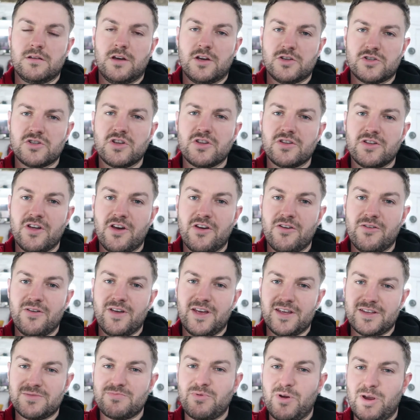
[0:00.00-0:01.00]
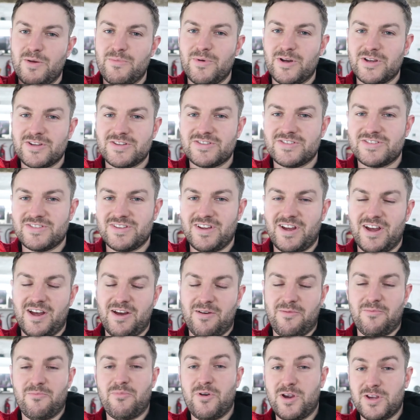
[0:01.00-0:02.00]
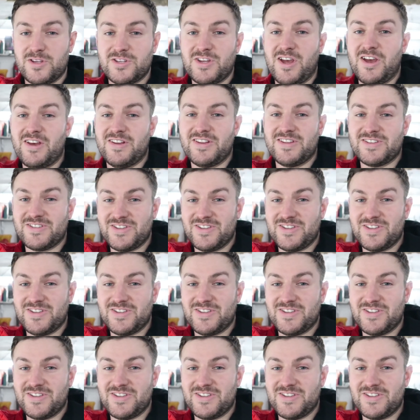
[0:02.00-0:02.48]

I should know. It's pretty much, I'm pretty certain